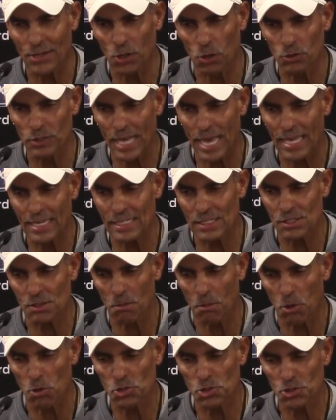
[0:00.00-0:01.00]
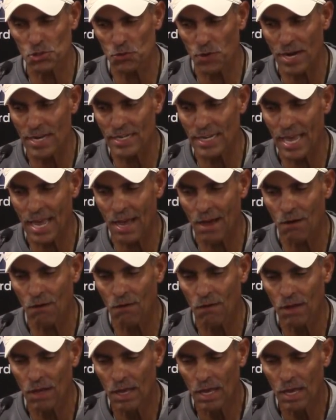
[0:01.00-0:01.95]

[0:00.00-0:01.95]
know Danny's emotions right now.